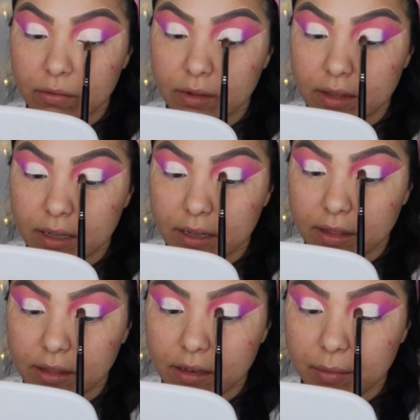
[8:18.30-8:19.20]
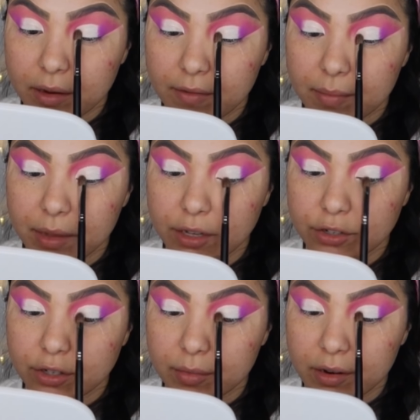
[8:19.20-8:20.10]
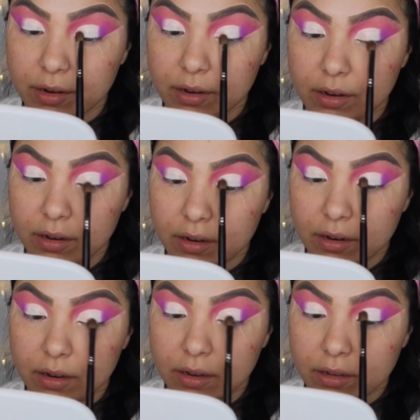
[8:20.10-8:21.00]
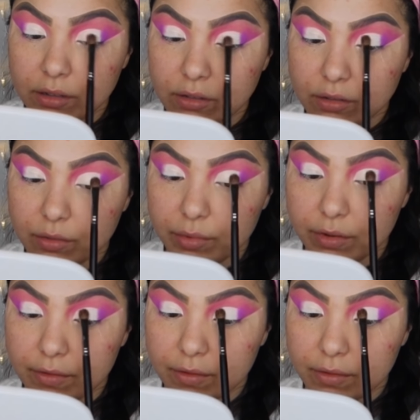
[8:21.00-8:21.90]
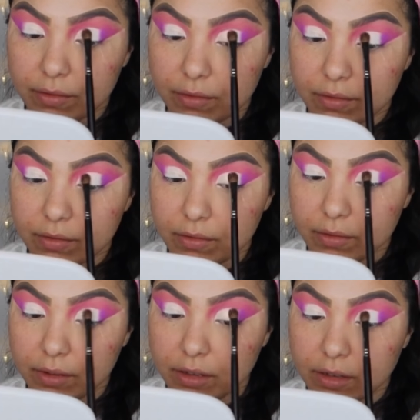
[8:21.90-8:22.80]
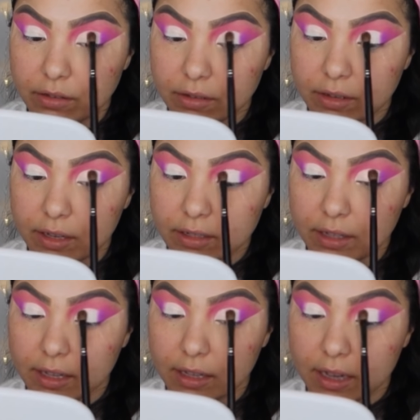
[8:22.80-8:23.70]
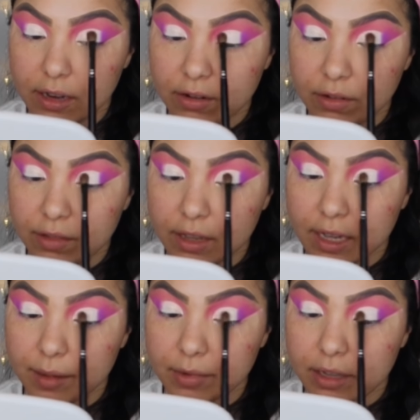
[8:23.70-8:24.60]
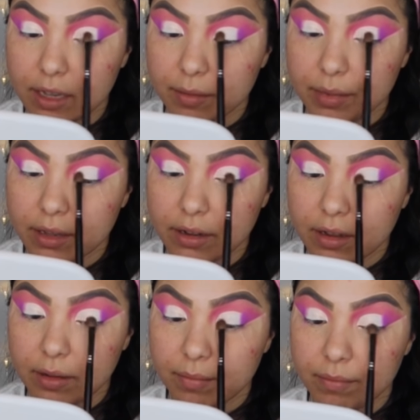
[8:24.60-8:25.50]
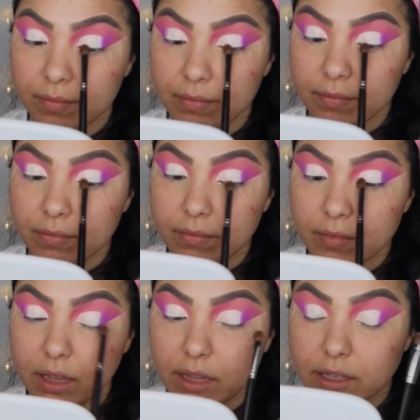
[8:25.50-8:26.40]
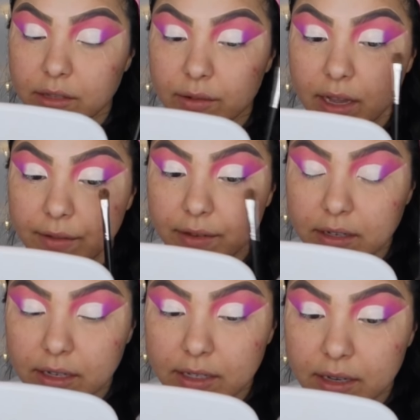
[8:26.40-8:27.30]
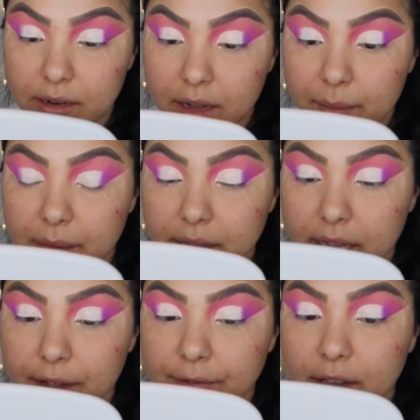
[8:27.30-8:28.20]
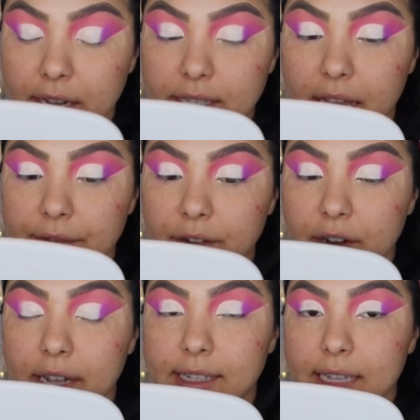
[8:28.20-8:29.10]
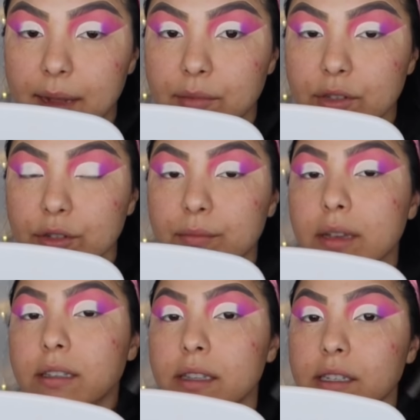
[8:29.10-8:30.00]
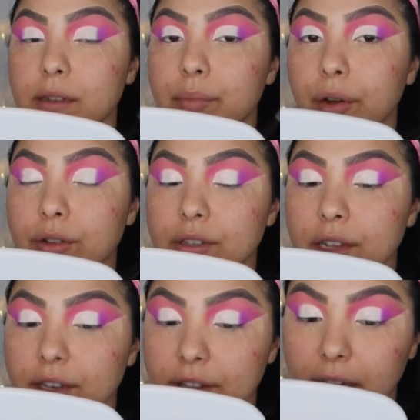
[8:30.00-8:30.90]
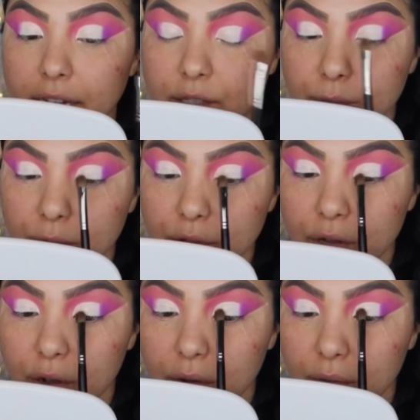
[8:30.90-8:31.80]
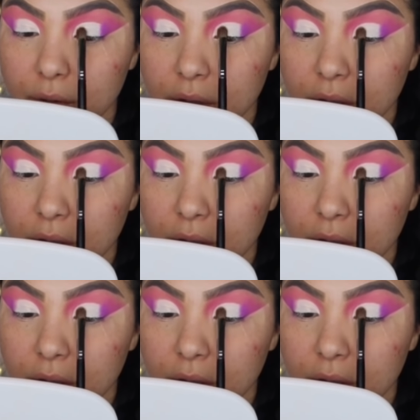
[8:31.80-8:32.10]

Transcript: with like a little bit of a pink shimmer. It's so beautiful. You guys, you guys, like, I don't know if the camera can pick it up, and that's okay if it doesn't. But, like, if you guys ever attempt to mix this in person, you guys will know